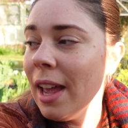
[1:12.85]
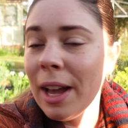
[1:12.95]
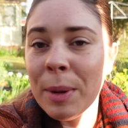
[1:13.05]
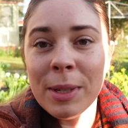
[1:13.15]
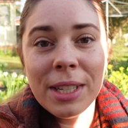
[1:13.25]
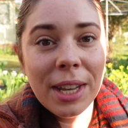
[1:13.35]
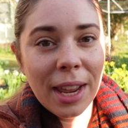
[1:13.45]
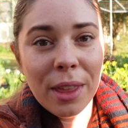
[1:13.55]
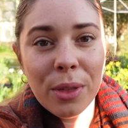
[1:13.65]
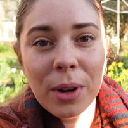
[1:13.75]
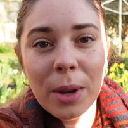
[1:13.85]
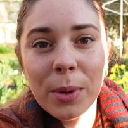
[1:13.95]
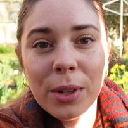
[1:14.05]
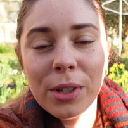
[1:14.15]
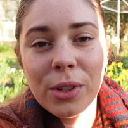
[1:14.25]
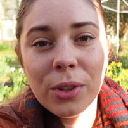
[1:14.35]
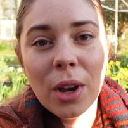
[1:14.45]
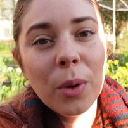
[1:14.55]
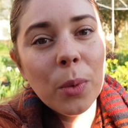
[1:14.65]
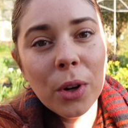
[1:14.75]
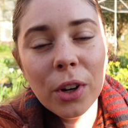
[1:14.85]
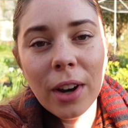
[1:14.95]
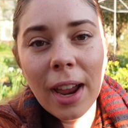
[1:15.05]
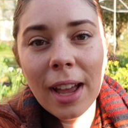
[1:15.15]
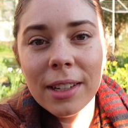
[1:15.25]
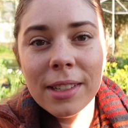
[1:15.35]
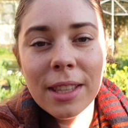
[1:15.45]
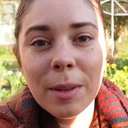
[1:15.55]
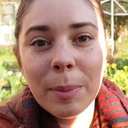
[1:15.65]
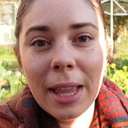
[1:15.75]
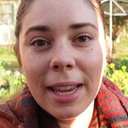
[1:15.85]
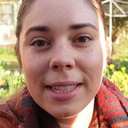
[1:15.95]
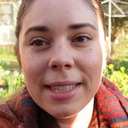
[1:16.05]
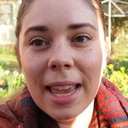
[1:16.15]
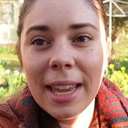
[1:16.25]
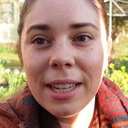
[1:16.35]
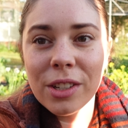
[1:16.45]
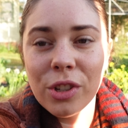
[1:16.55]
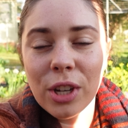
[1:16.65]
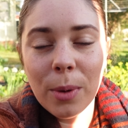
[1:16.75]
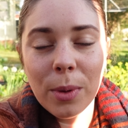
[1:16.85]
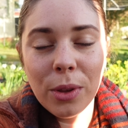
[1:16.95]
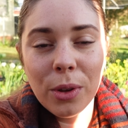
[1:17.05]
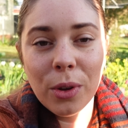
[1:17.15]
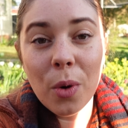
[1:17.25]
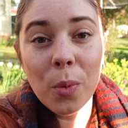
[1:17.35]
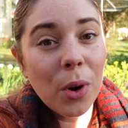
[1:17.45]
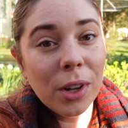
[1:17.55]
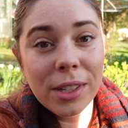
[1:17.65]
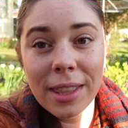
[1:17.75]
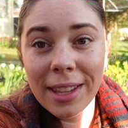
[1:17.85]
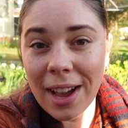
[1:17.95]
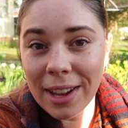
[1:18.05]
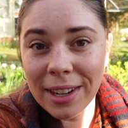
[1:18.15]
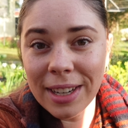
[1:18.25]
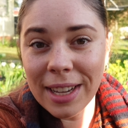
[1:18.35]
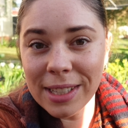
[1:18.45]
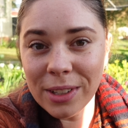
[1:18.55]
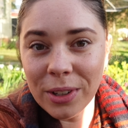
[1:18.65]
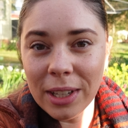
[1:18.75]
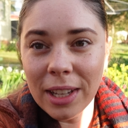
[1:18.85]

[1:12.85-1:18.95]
Um, but today I thought I would do a walk around the place and share with you what the garden is looking